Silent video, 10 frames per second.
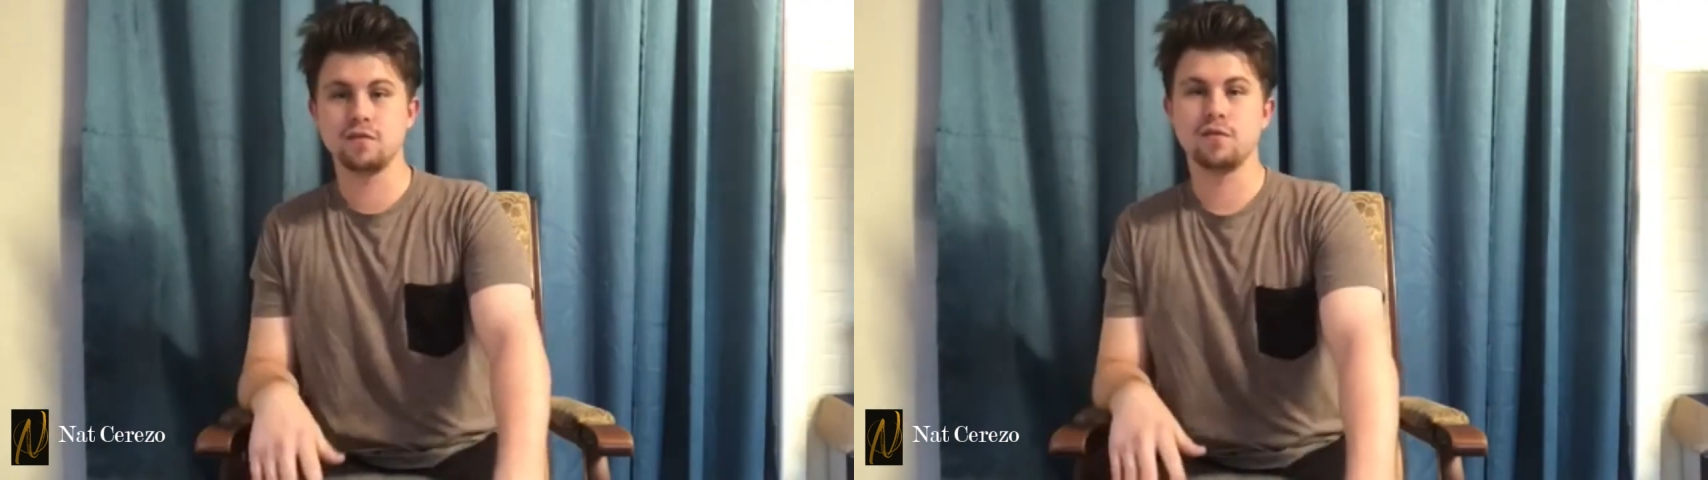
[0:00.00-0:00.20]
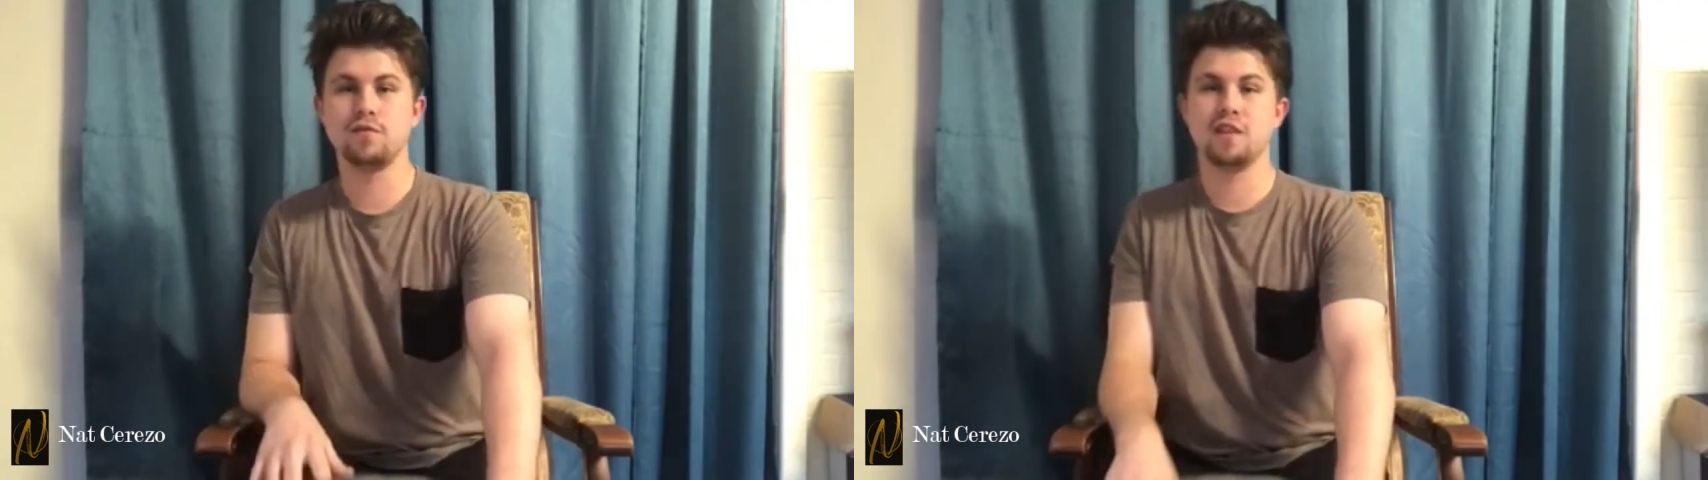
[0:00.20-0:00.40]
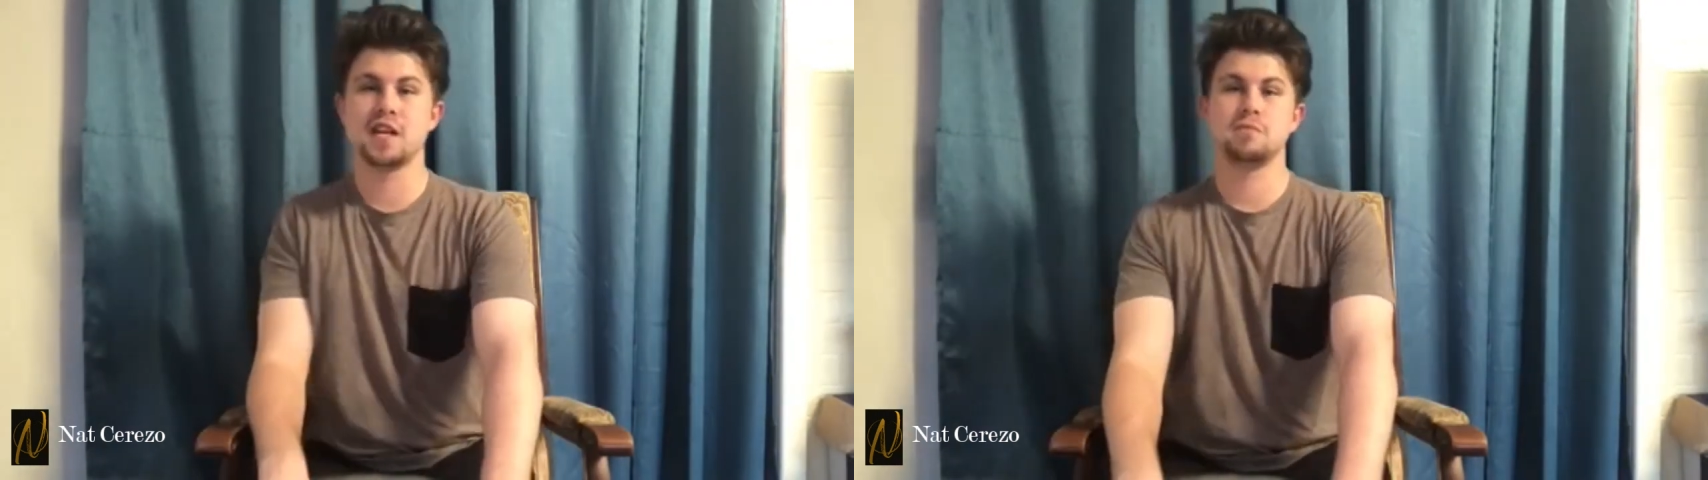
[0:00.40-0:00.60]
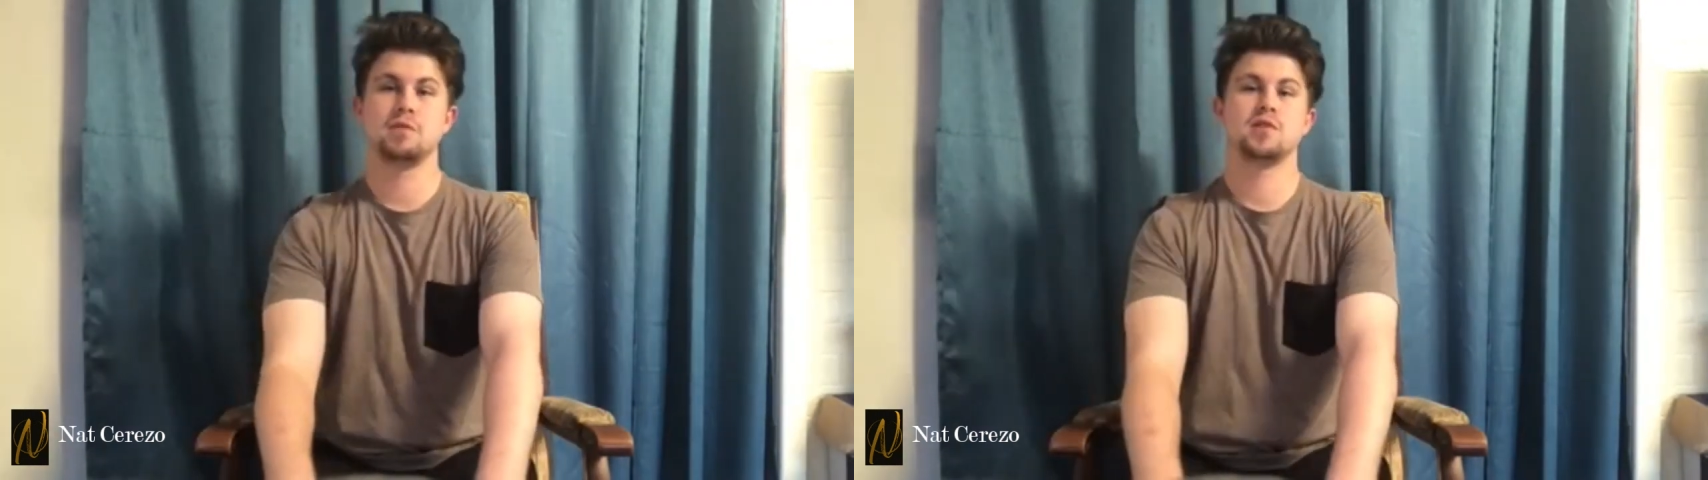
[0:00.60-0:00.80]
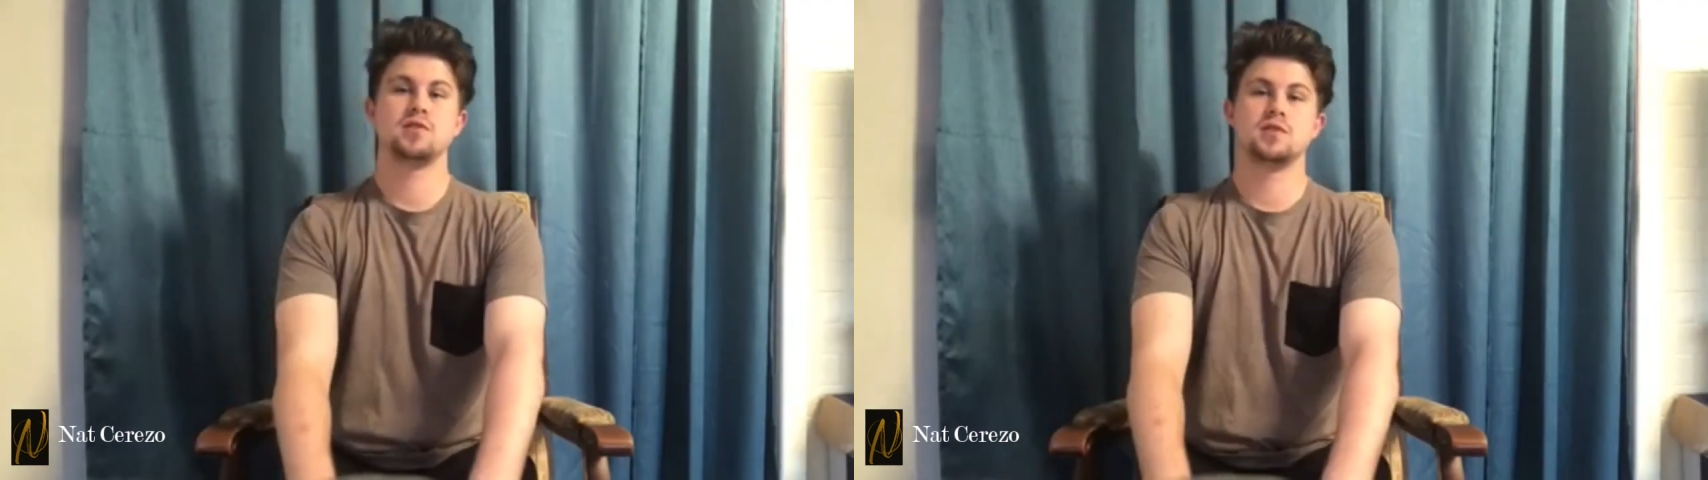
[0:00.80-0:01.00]
effect
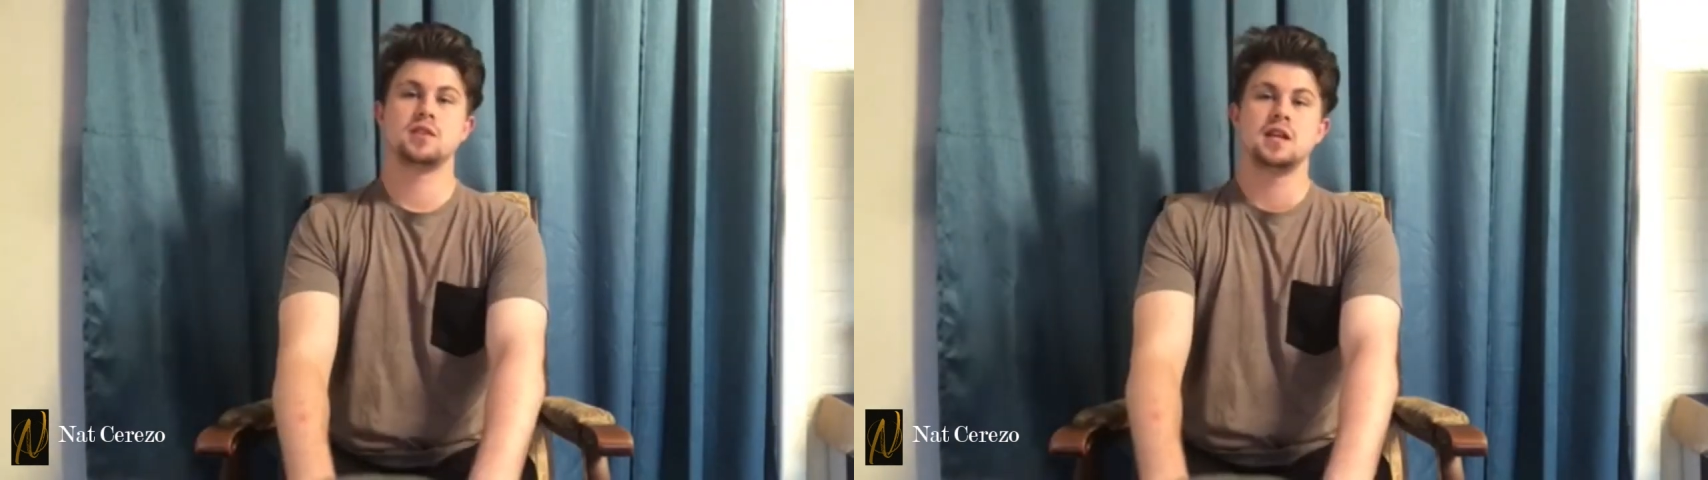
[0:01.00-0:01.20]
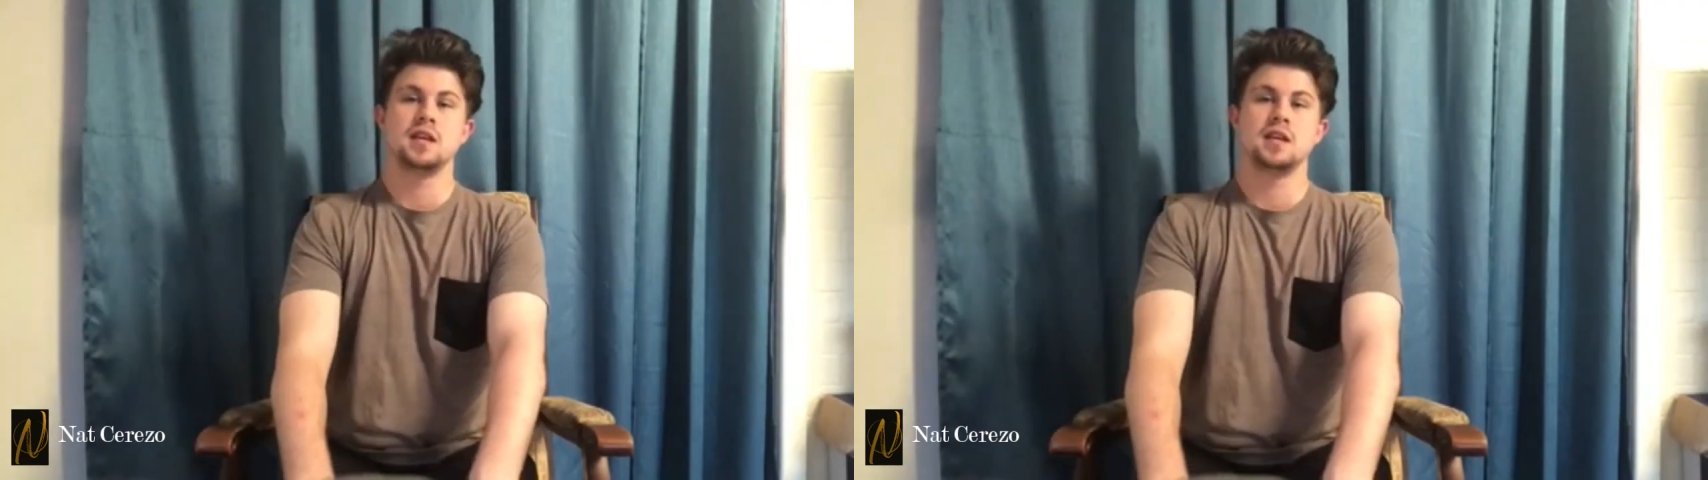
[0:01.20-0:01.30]
because